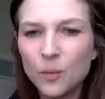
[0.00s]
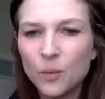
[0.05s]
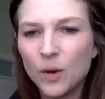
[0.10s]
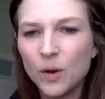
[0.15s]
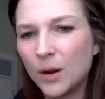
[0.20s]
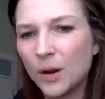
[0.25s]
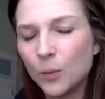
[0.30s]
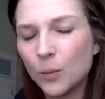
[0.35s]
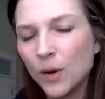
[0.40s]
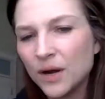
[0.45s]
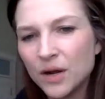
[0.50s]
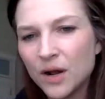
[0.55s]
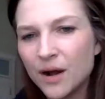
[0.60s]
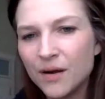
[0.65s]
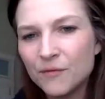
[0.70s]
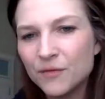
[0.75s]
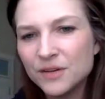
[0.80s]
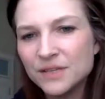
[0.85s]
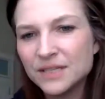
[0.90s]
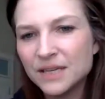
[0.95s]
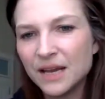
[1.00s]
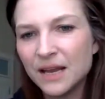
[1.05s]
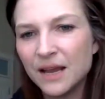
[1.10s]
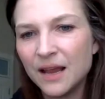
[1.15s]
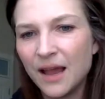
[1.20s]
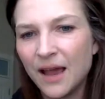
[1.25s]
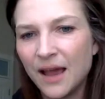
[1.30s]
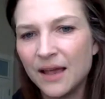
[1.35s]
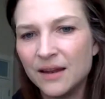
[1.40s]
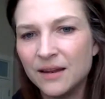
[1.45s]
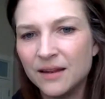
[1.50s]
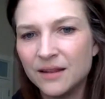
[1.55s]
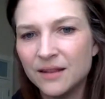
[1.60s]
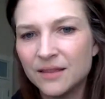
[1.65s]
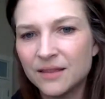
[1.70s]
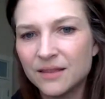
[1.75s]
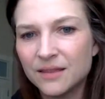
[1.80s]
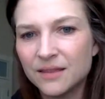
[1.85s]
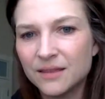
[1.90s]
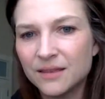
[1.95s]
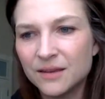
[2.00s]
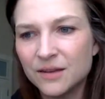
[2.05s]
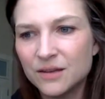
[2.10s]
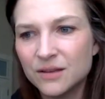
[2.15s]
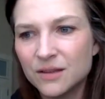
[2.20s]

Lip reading: you know, if you're one-on-one conferencing and